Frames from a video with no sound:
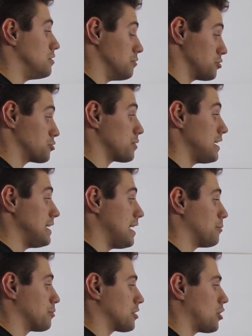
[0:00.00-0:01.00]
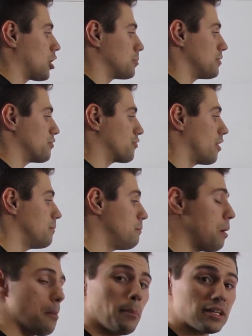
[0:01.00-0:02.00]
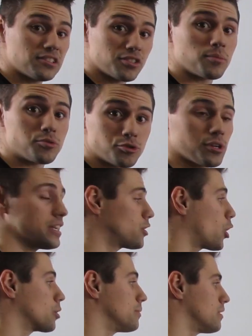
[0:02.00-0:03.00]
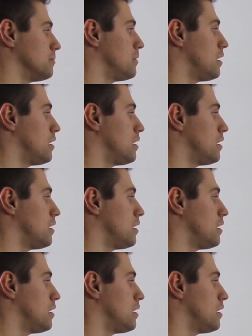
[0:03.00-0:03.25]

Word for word: straight neighboring carbon from my substrate carbon.